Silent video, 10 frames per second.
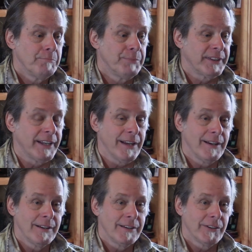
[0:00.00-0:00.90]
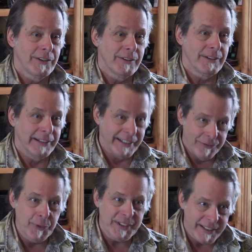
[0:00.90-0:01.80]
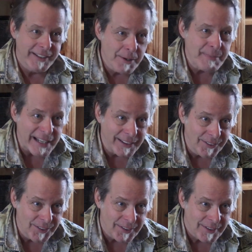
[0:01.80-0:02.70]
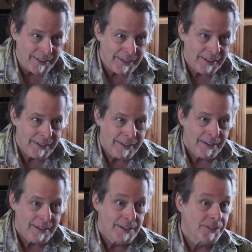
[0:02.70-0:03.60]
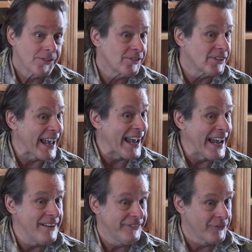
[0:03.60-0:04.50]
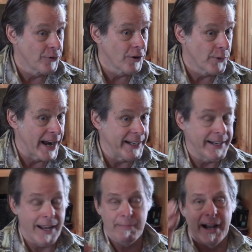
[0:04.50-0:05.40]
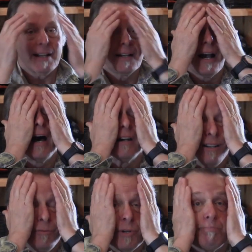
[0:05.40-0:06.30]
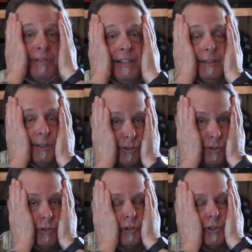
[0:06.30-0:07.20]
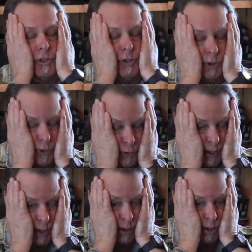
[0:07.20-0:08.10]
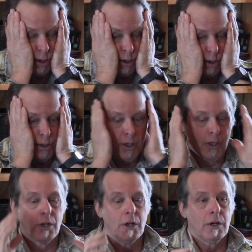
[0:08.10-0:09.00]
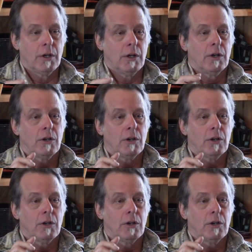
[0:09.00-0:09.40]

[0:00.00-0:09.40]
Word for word: but they live within their means, save for a rainy day. My God, repeat this to your children she does.